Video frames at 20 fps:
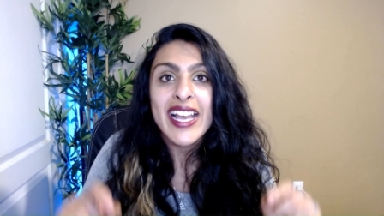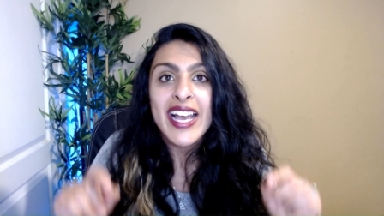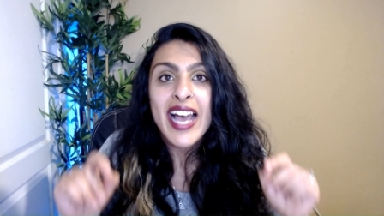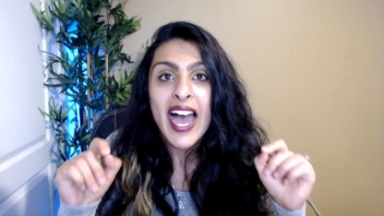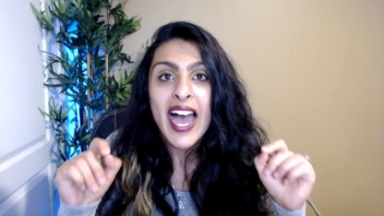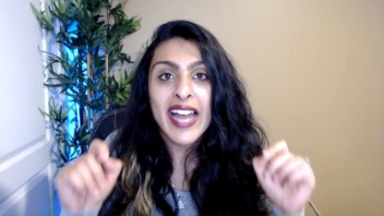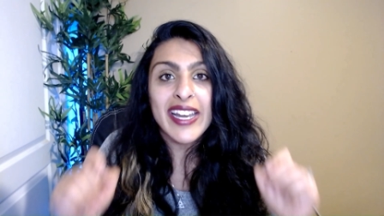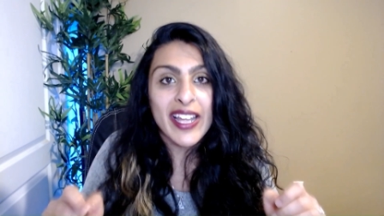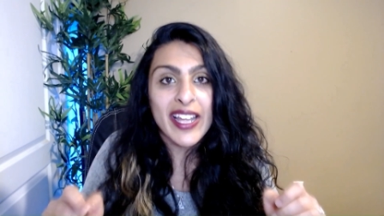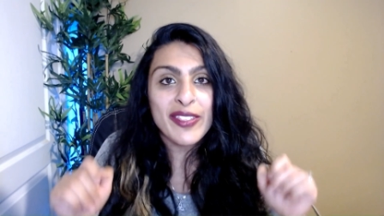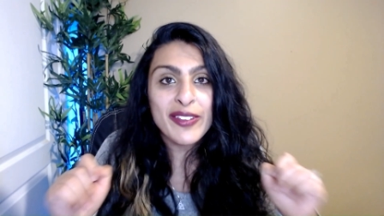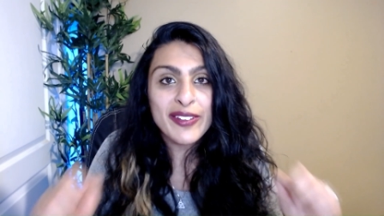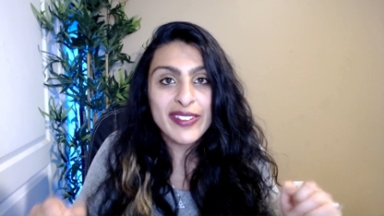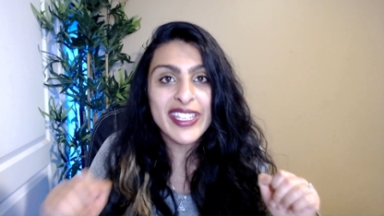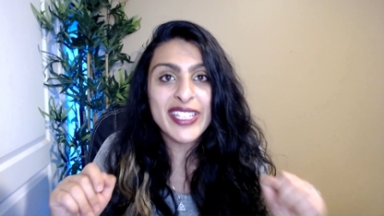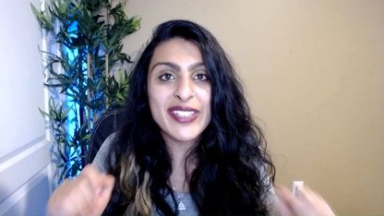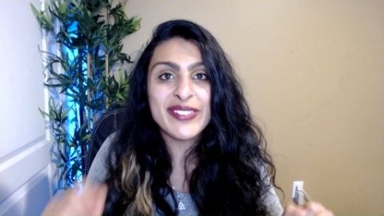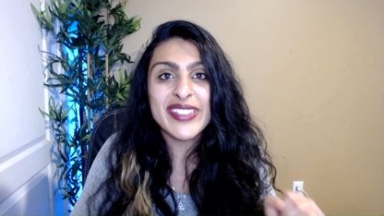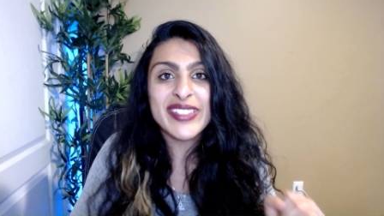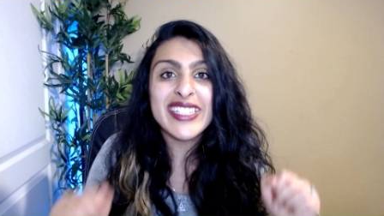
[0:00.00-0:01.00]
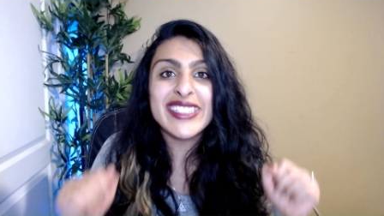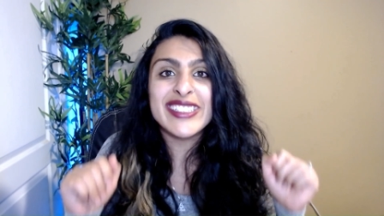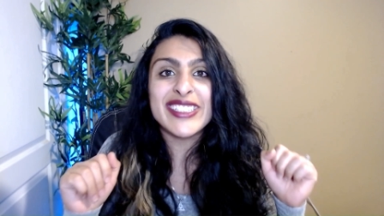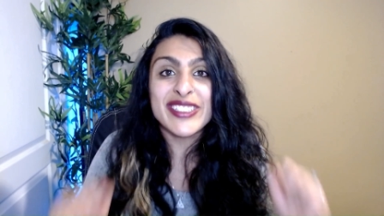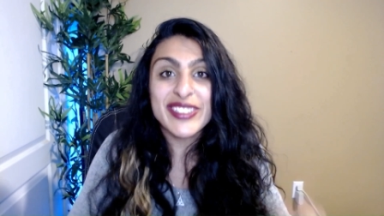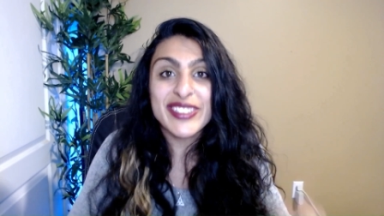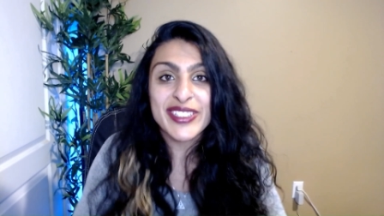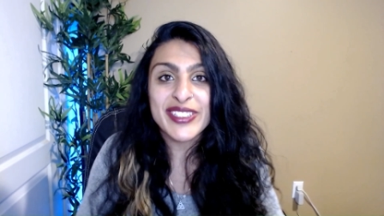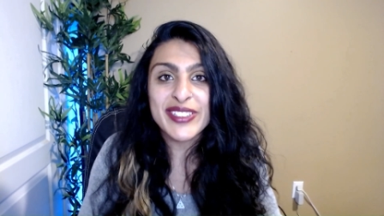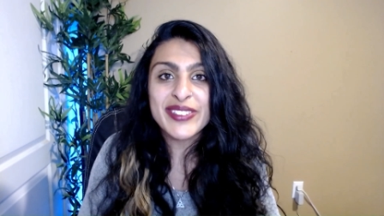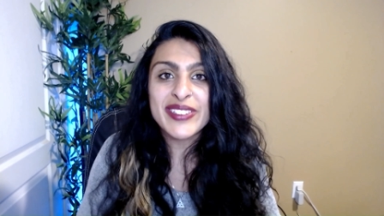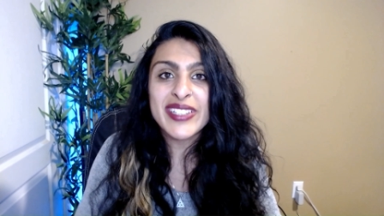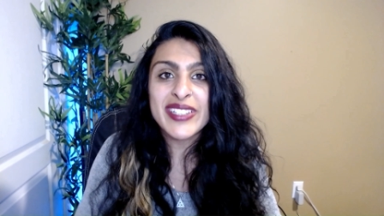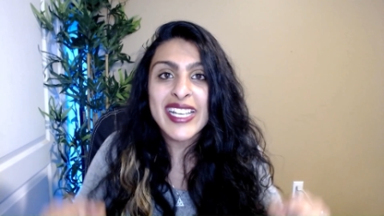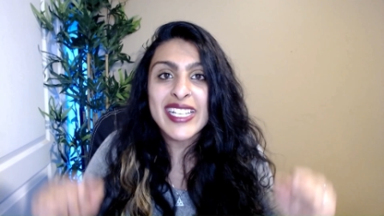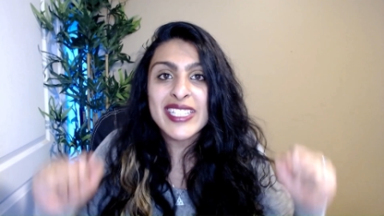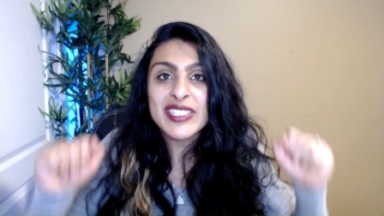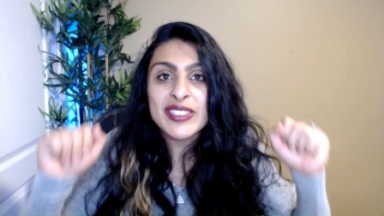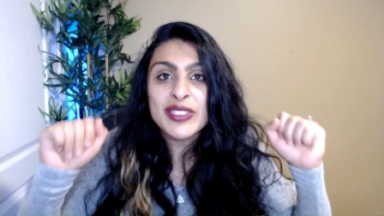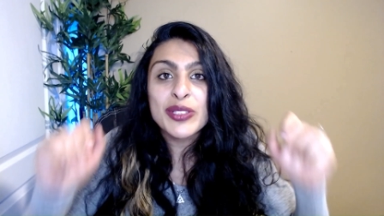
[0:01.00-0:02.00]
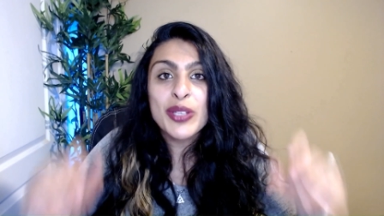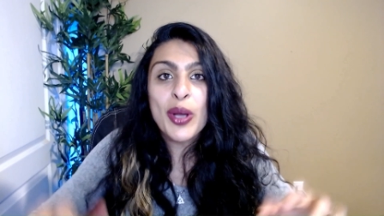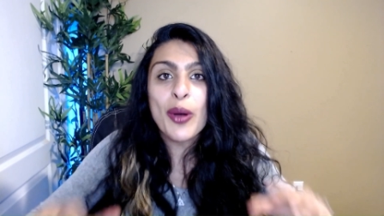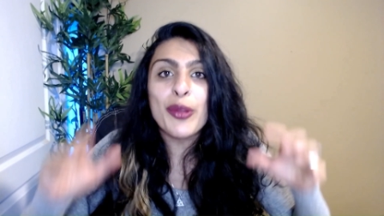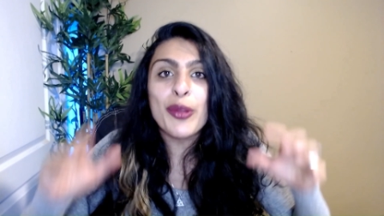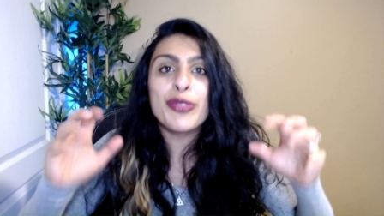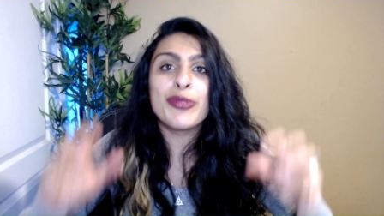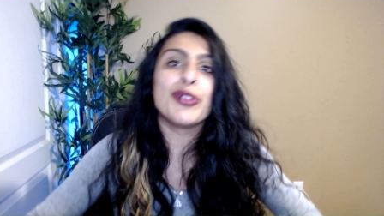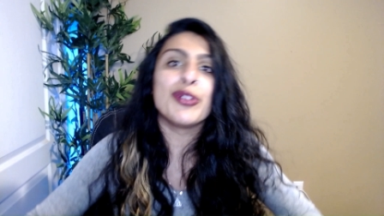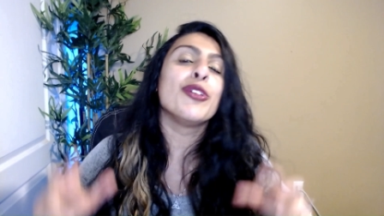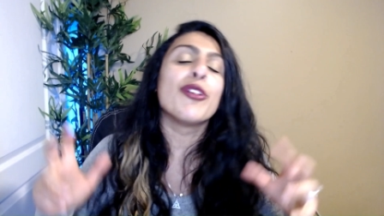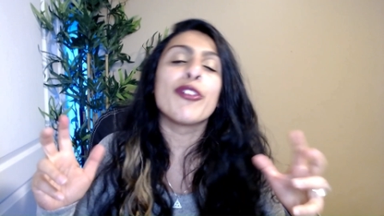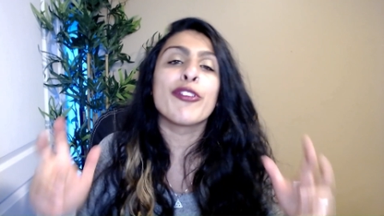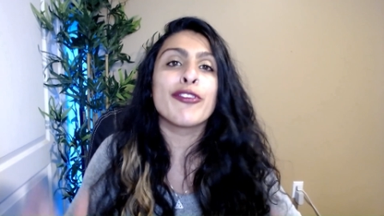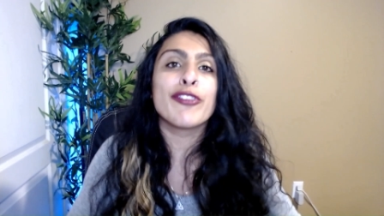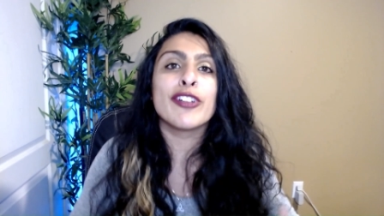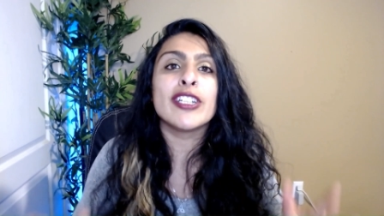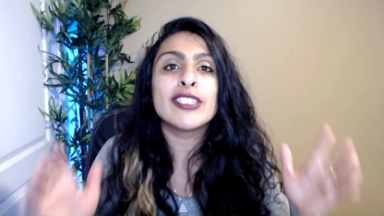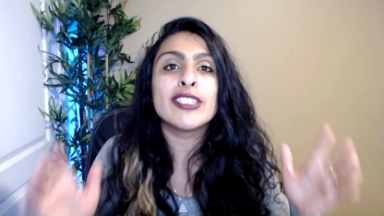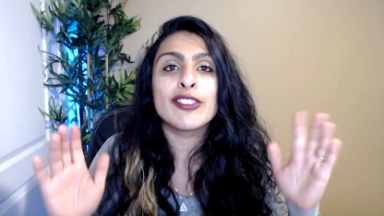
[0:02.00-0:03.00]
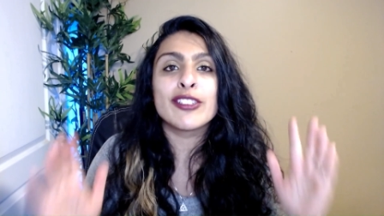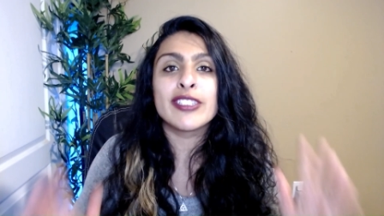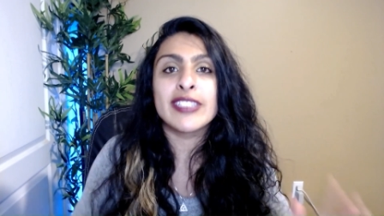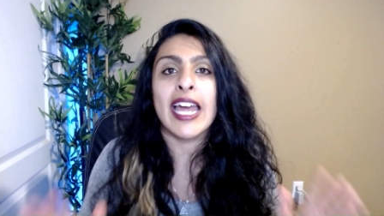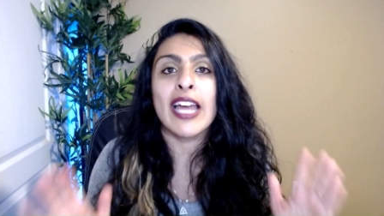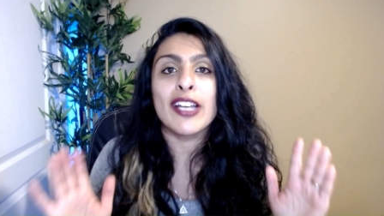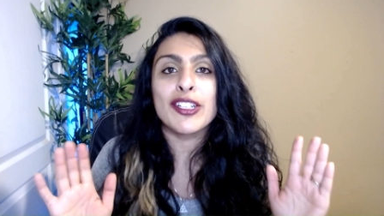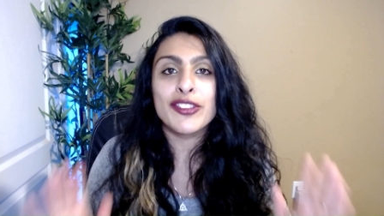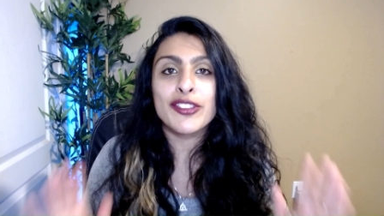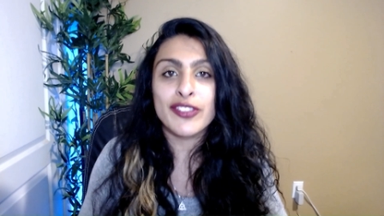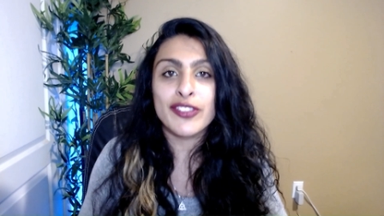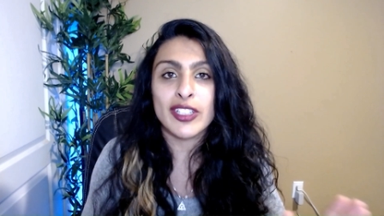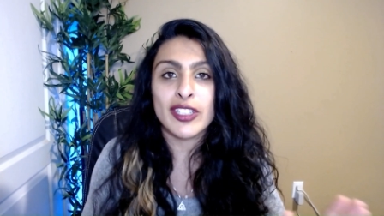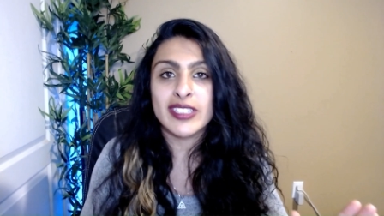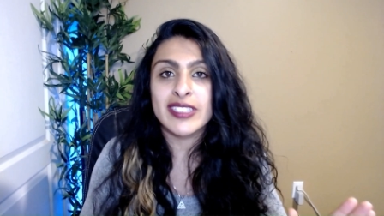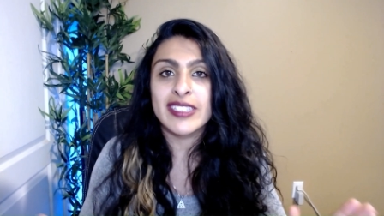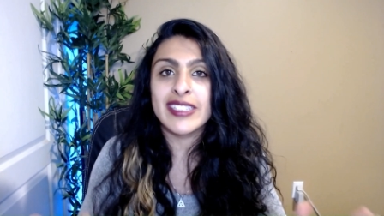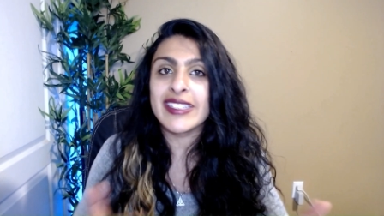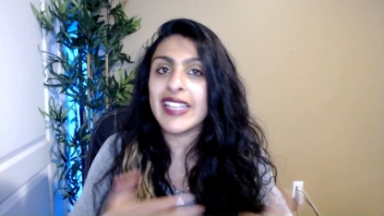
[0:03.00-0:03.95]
Another thing you need to do is go through your freezer stash first.